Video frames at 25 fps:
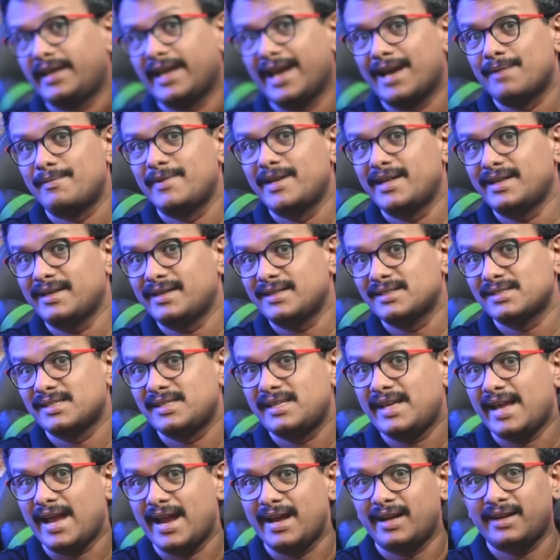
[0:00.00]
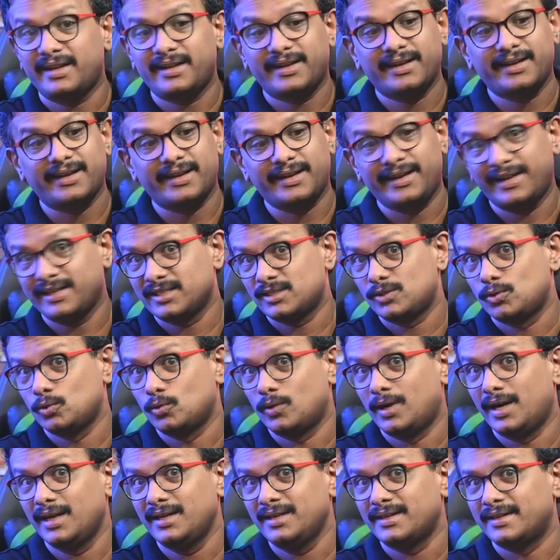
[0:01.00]
cabinet is the Antec
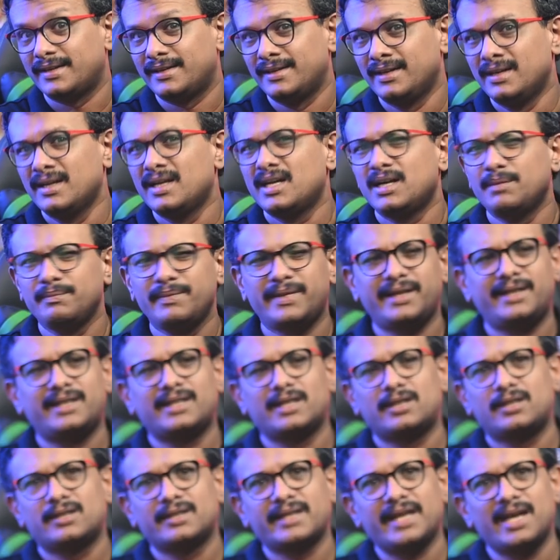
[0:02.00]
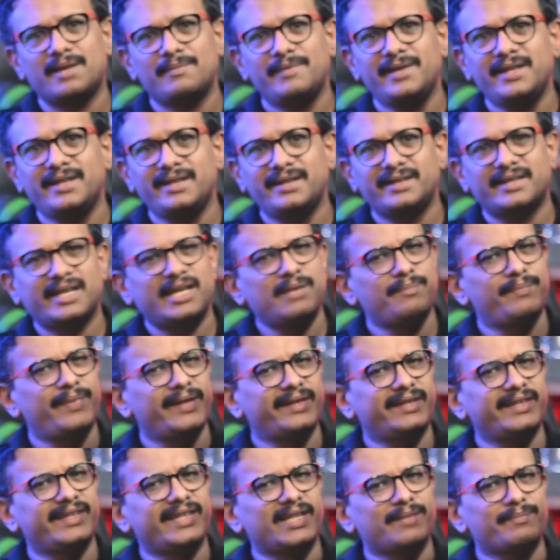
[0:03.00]
NX200, a mid-tower cabinet. I
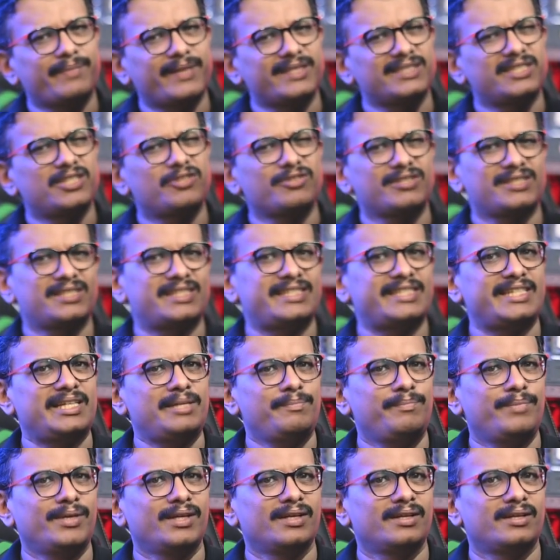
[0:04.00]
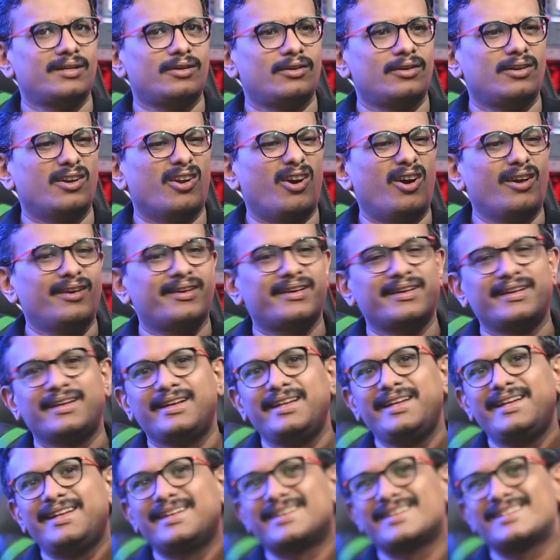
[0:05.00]
picked it up as it was cheap, not
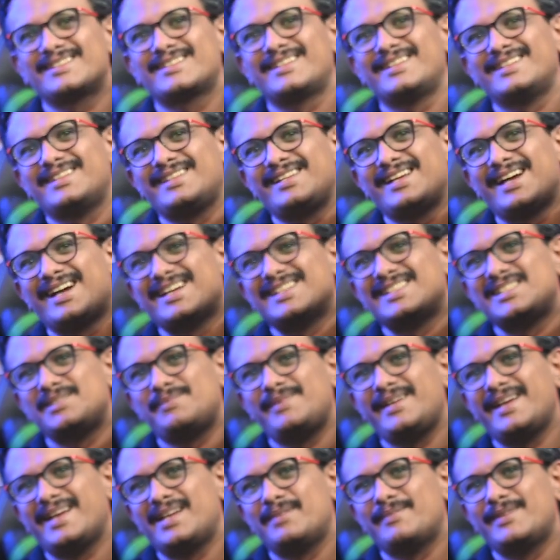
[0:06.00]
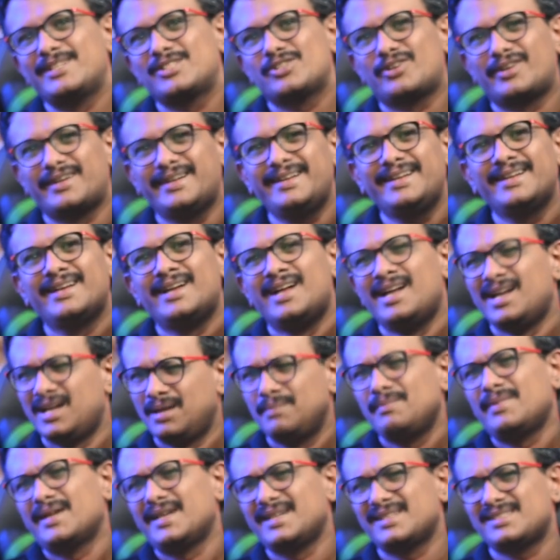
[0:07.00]
really interested in the RGB elements on it,
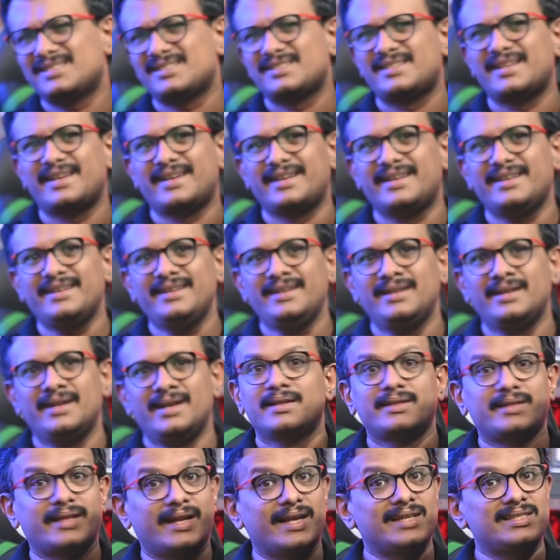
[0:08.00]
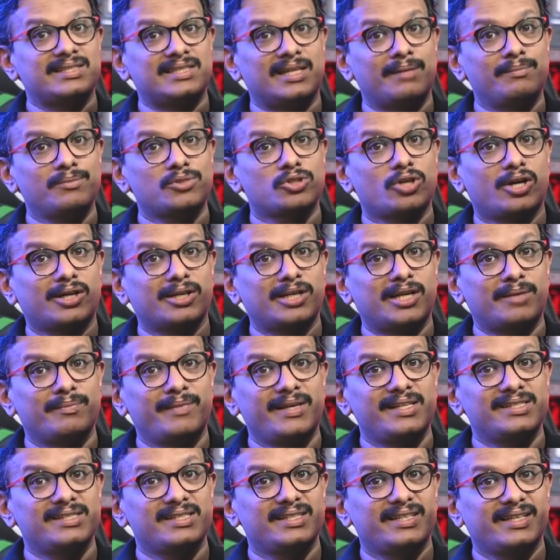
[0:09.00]
but it's there. There are some
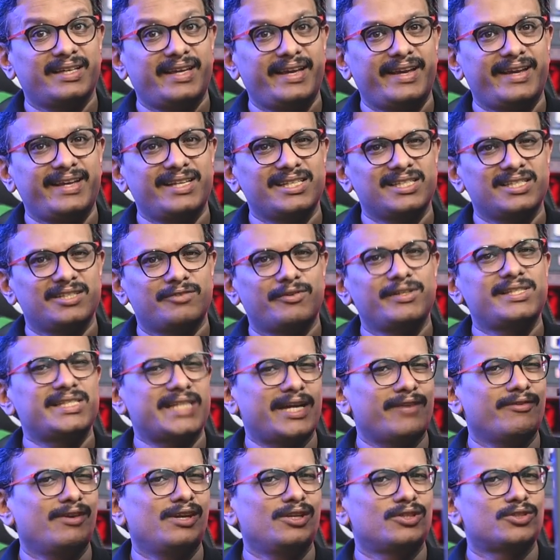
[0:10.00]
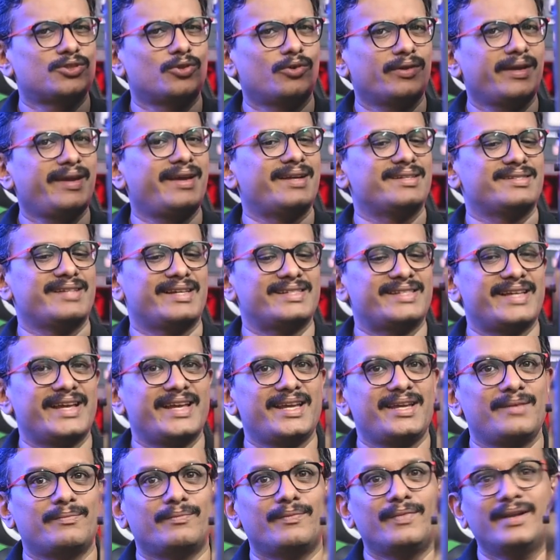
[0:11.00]
shortcomings in the case, which I will showcase as
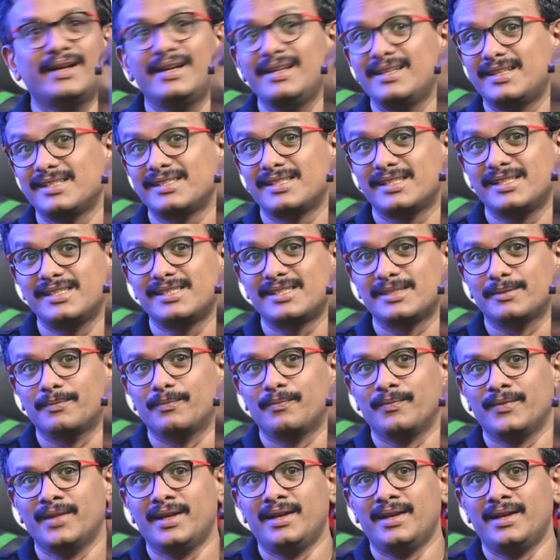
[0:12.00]
I build the system.